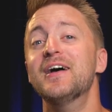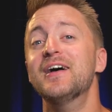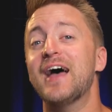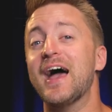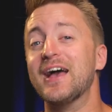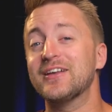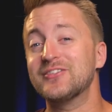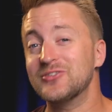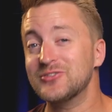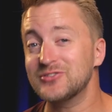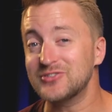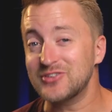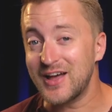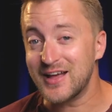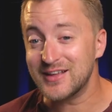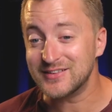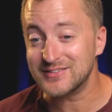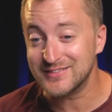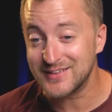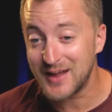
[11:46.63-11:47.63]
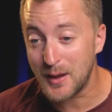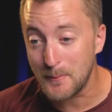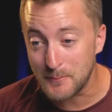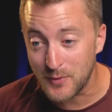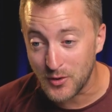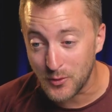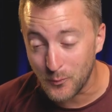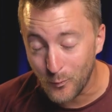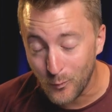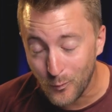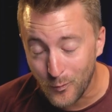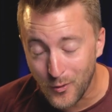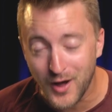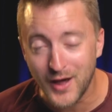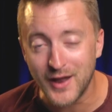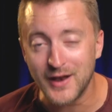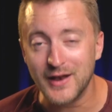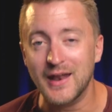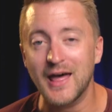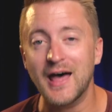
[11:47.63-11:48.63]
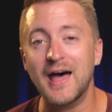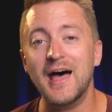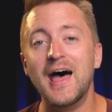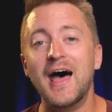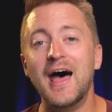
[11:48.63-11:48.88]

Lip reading: exercise number 1